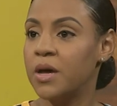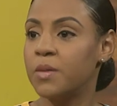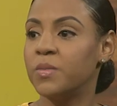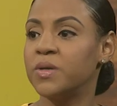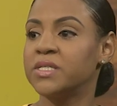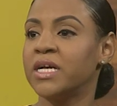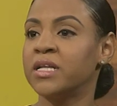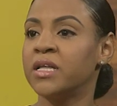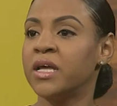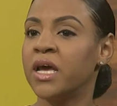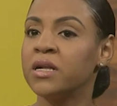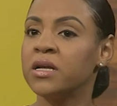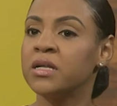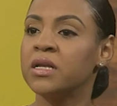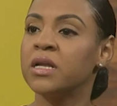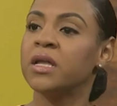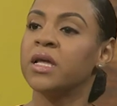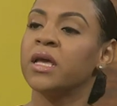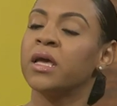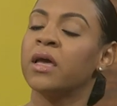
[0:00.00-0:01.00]
But at the end of
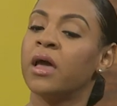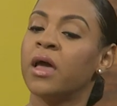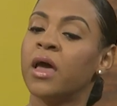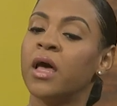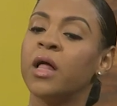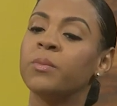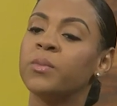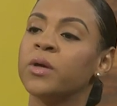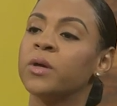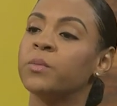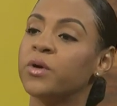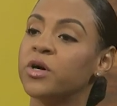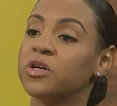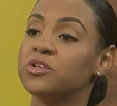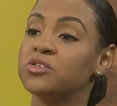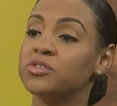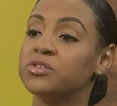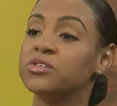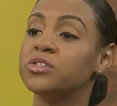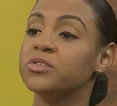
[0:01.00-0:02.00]
the day, helping
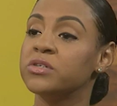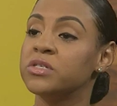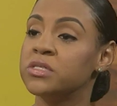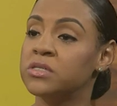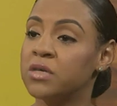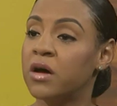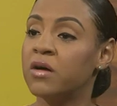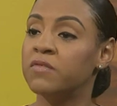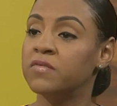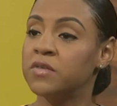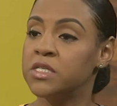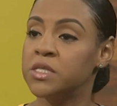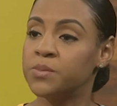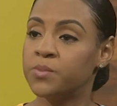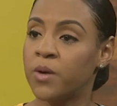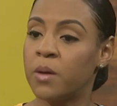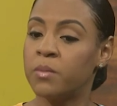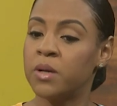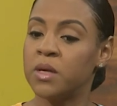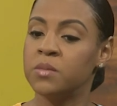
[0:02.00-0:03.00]
persons to resolve these
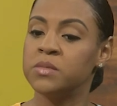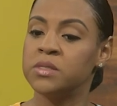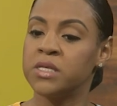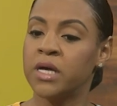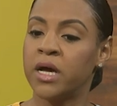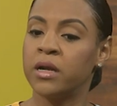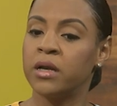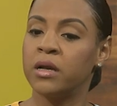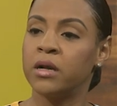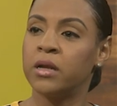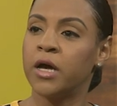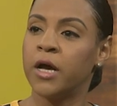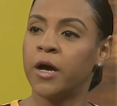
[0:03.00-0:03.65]
problems and